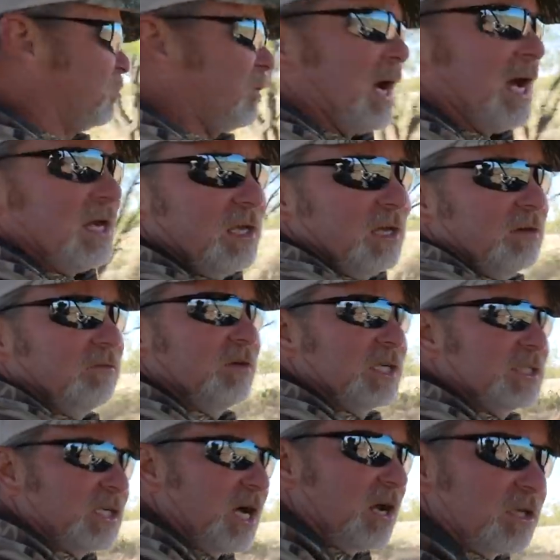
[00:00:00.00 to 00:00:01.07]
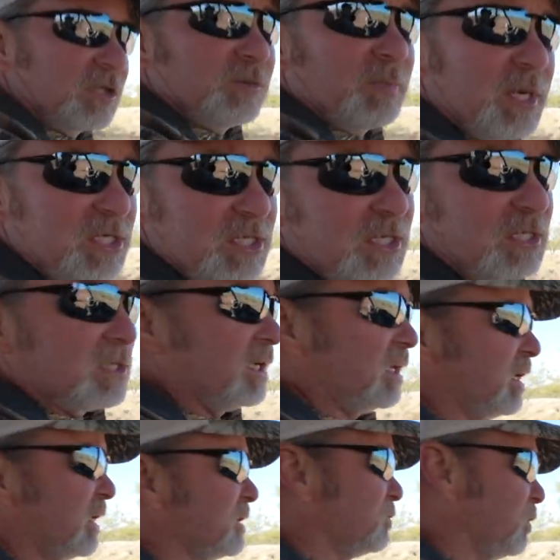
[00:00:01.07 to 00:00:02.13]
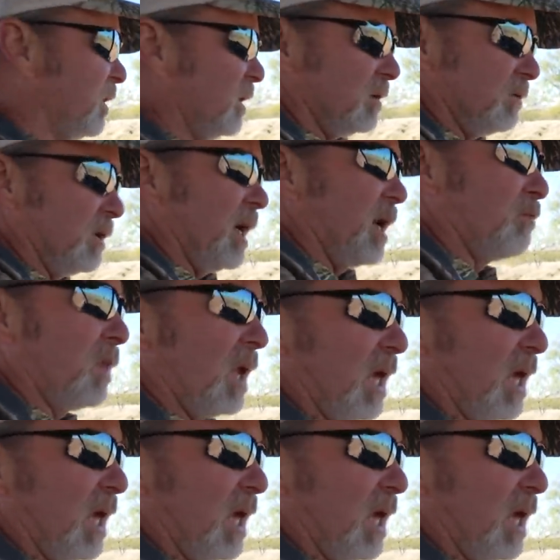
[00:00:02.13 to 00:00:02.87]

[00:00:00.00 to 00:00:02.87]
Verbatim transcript: variety of exotic species in here as well. We got